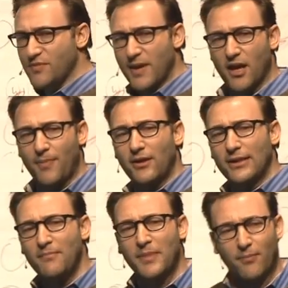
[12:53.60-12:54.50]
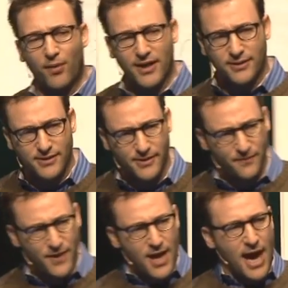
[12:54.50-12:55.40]
make up our limbic brains,
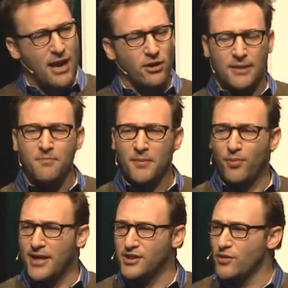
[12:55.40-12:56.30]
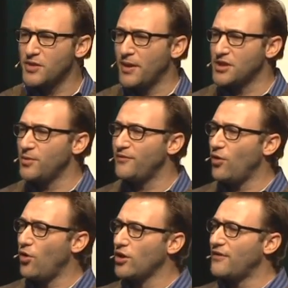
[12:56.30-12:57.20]
and our limbic brains are responsible for
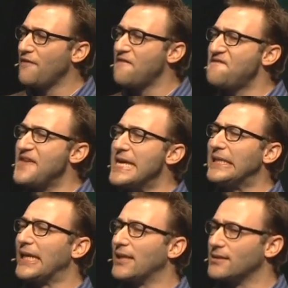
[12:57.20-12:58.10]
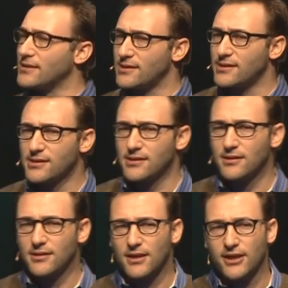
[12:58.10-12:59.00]
all of our feelings,
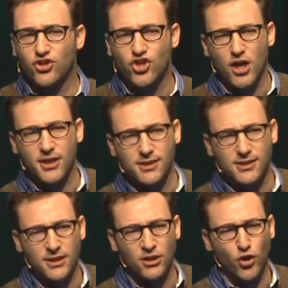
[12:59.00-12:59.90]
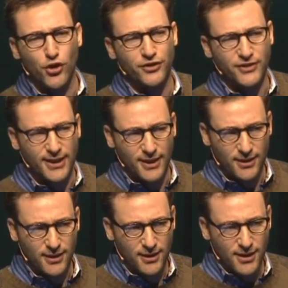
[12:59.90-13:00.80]
like trust and loyalty.
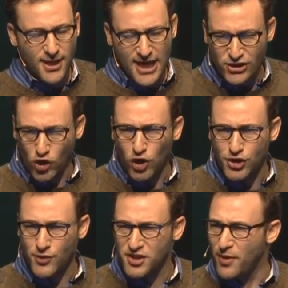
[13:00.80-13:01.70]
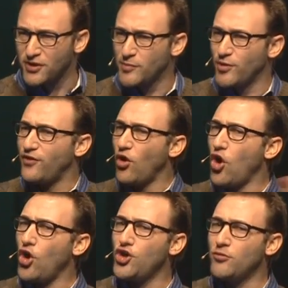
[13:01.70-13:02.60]
It's also responsible for
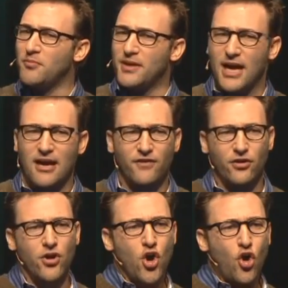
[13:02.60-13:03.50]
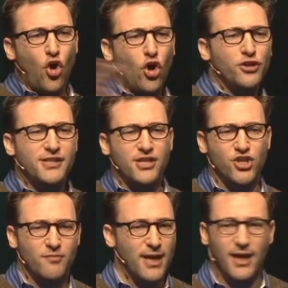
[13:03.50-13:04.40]
all human behavior, all
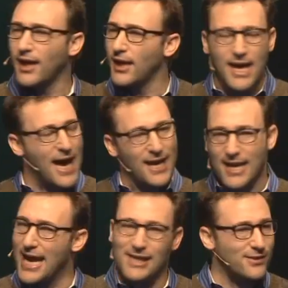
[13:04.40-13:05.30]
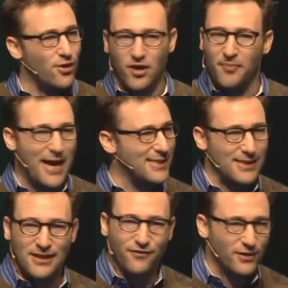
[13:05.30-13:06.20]
decision-making, and it has no
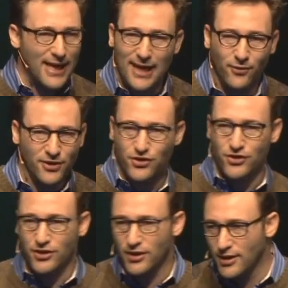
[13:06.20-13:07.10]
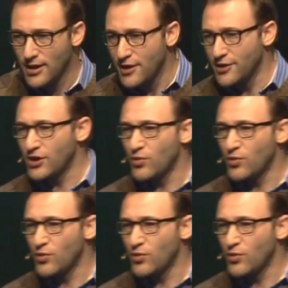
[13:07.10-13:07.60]
capacity for language. This is